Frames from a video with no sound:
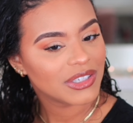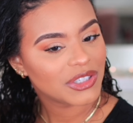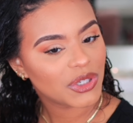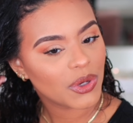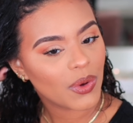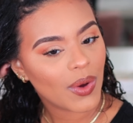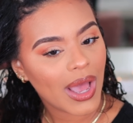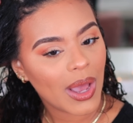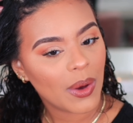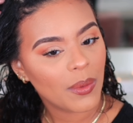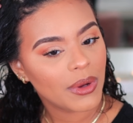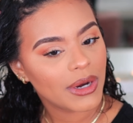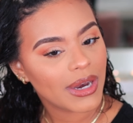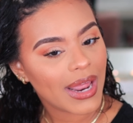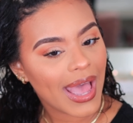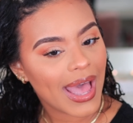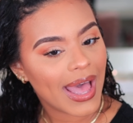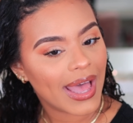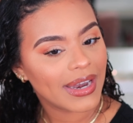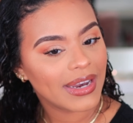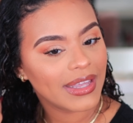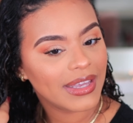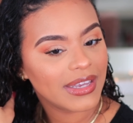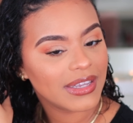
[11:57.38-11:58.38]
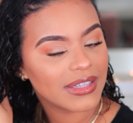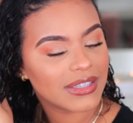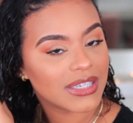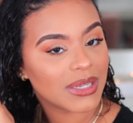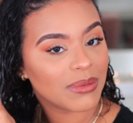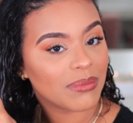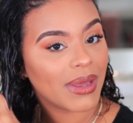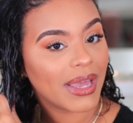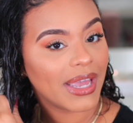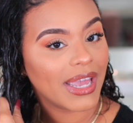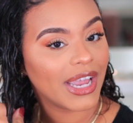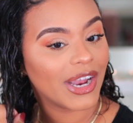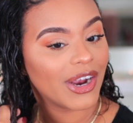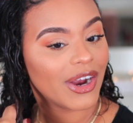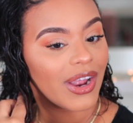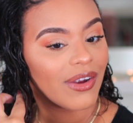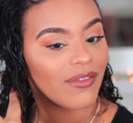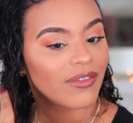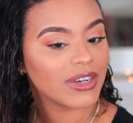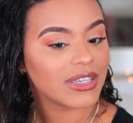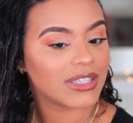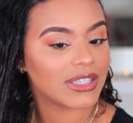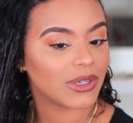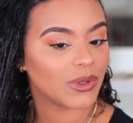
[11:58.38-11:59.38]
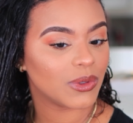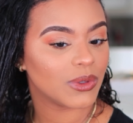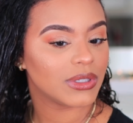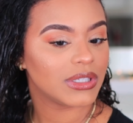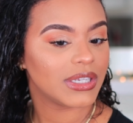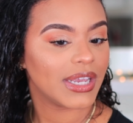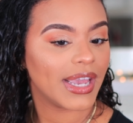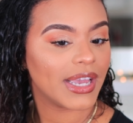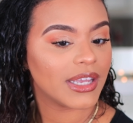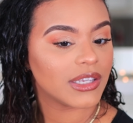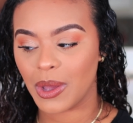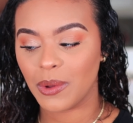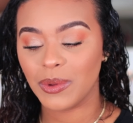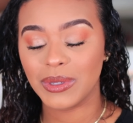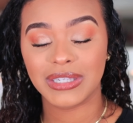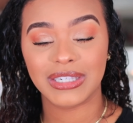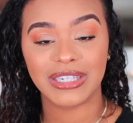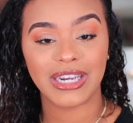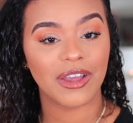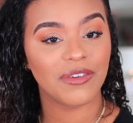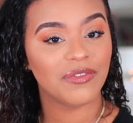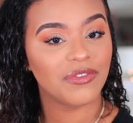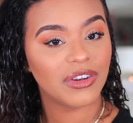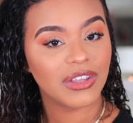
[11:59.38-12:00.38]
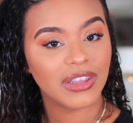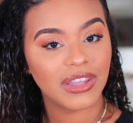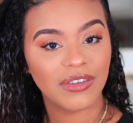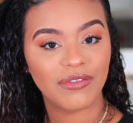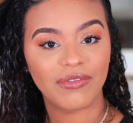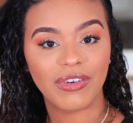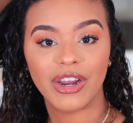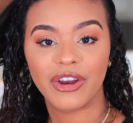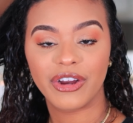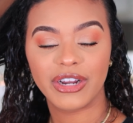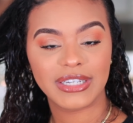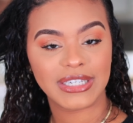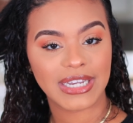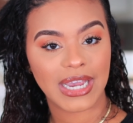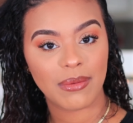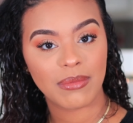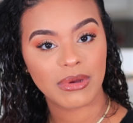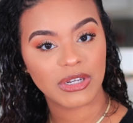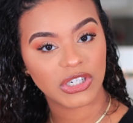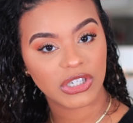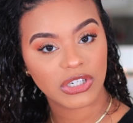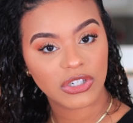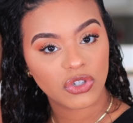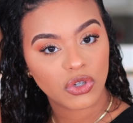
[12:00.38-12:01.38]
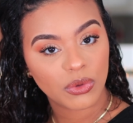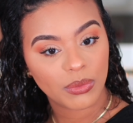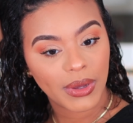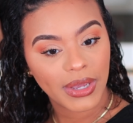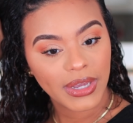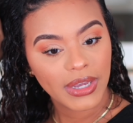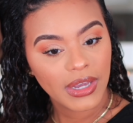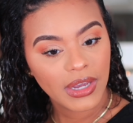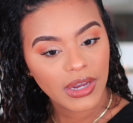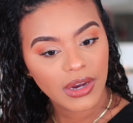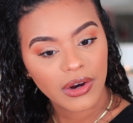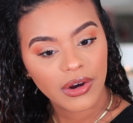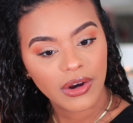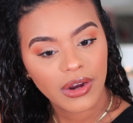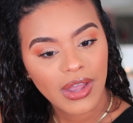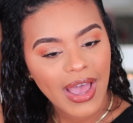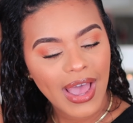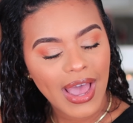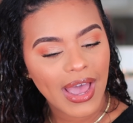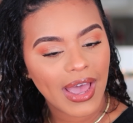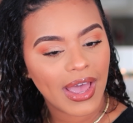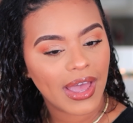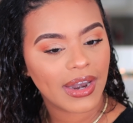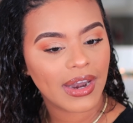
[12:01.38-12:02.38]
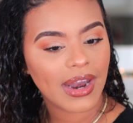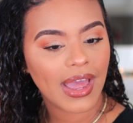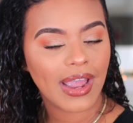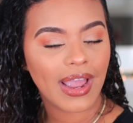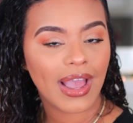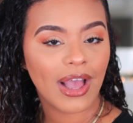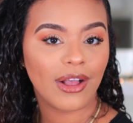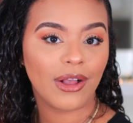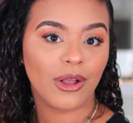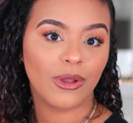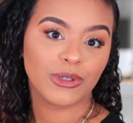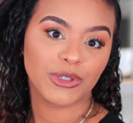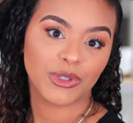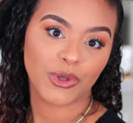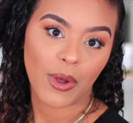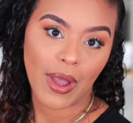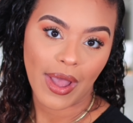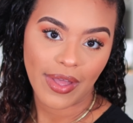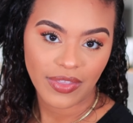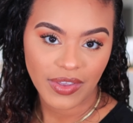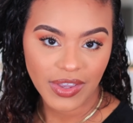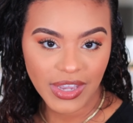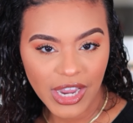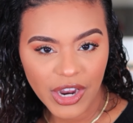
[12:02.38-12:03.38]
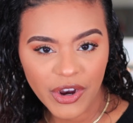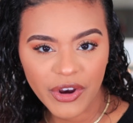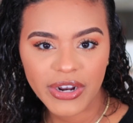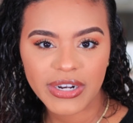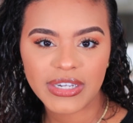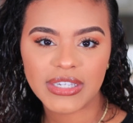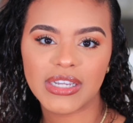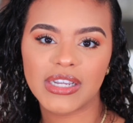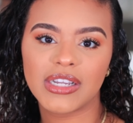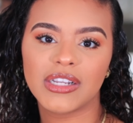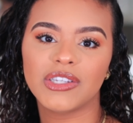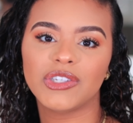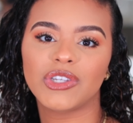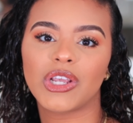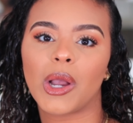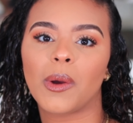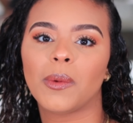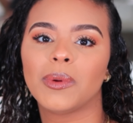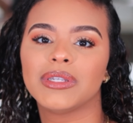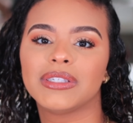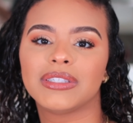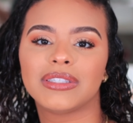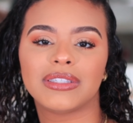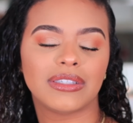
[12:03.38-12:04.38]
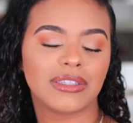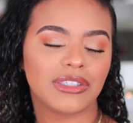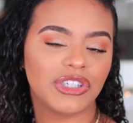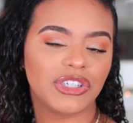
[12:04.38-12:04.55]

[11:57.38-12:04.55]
So I would add heat to my hair every single day. That was definitely very damaging to my hair. And I had also had the keratin, so I was